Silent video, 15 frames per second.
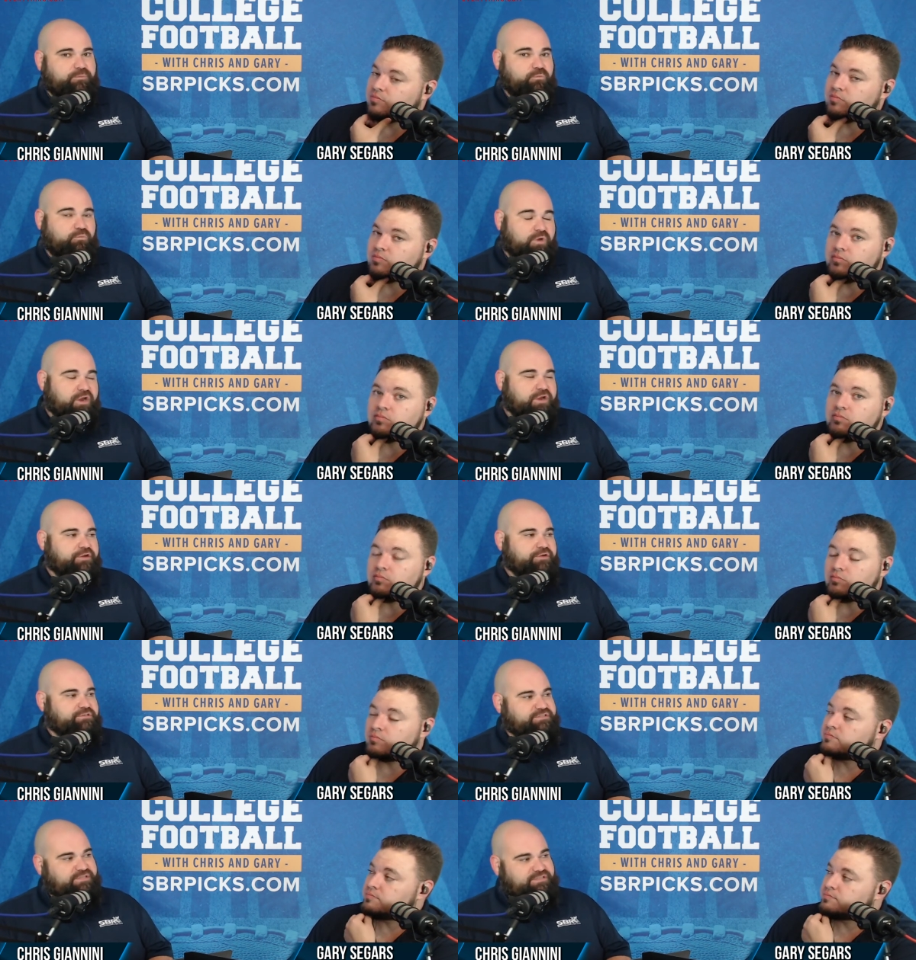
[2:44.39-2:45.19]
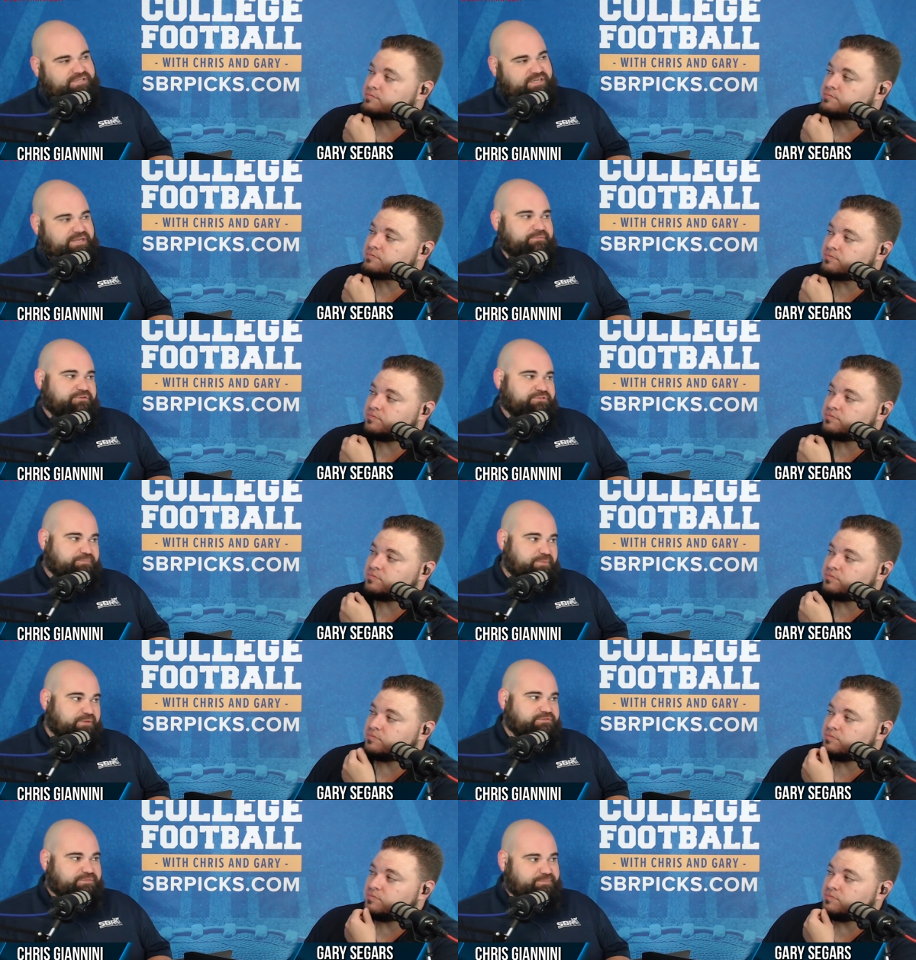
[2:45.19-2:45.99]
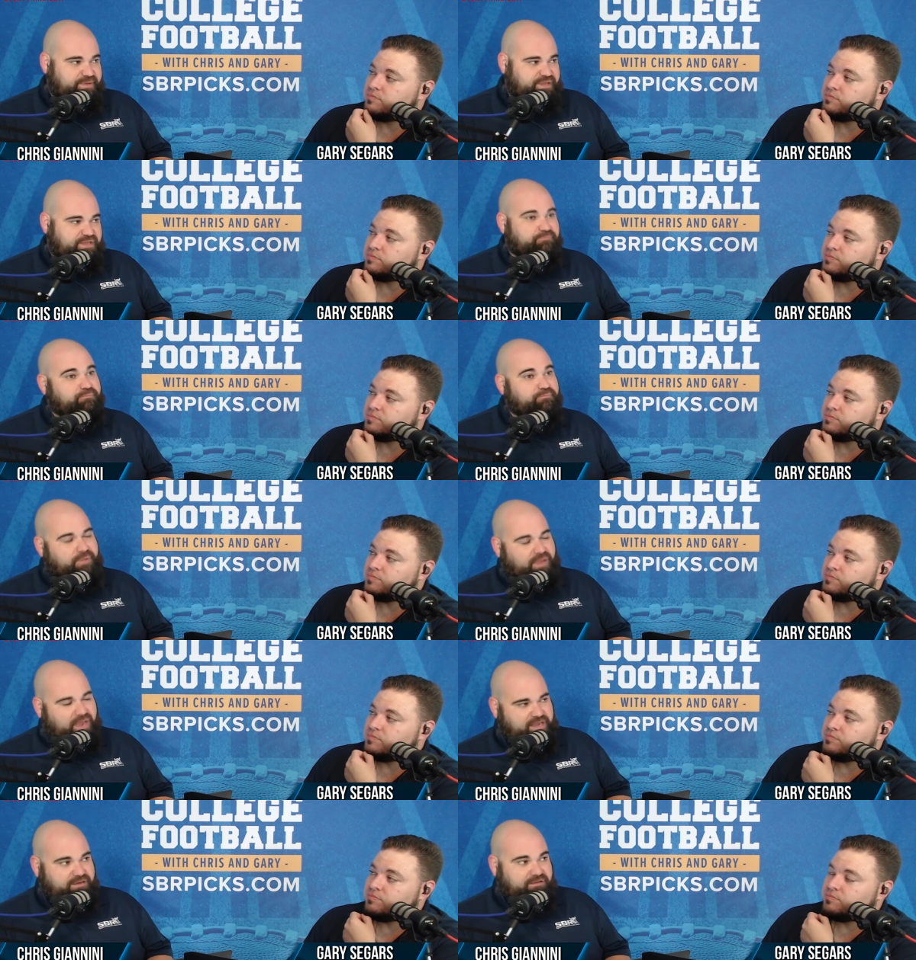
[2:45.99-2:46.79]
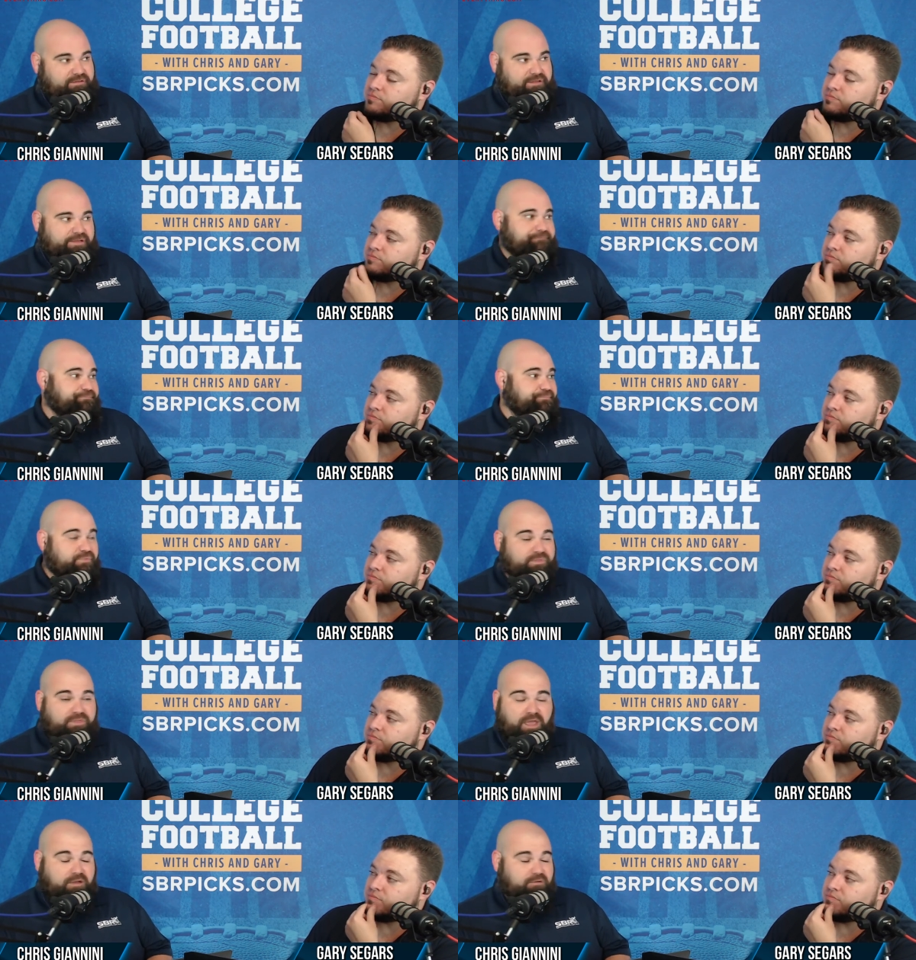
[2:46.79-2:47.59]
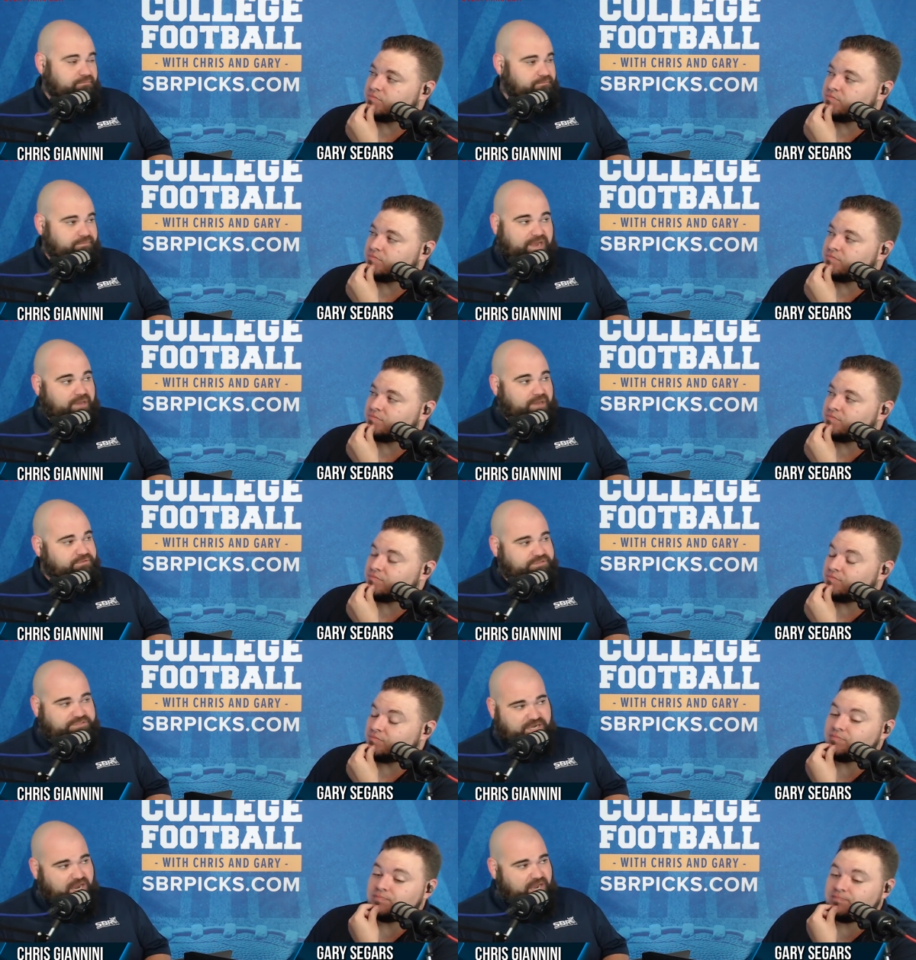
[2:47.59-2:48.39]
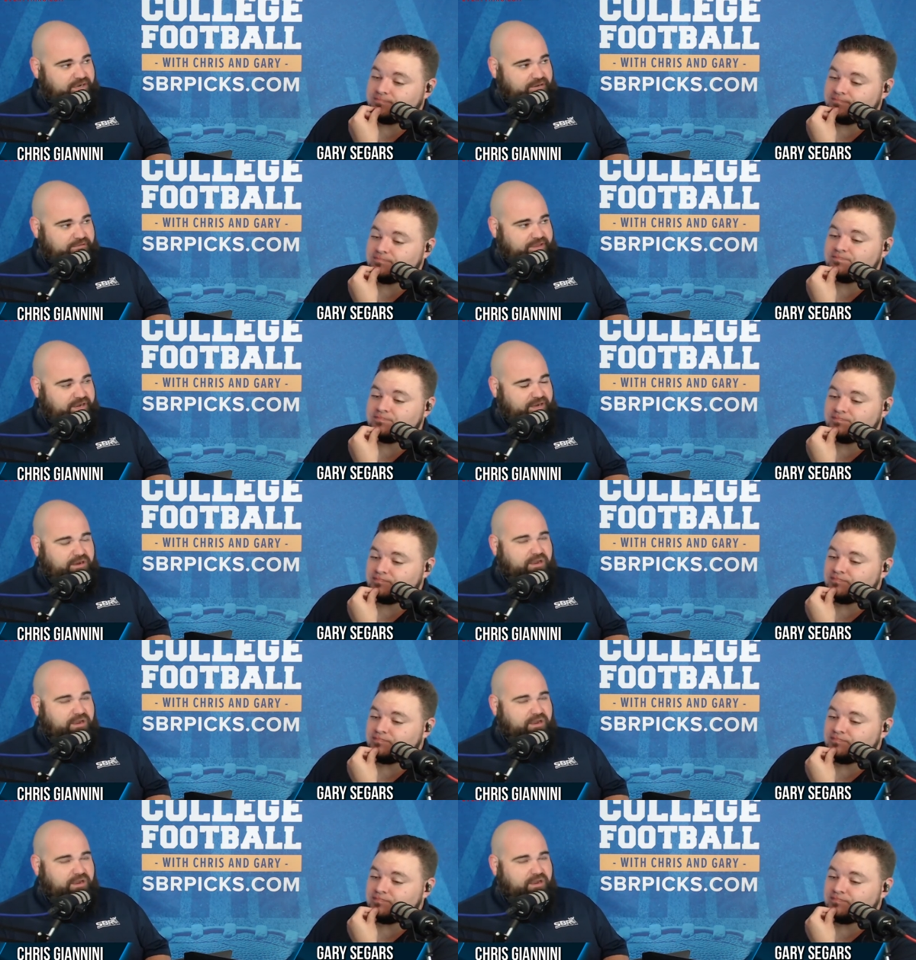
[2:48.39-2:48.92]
Speaker 1: Rutgers is a team you're supposed to beat handily. No, not with Schiano there.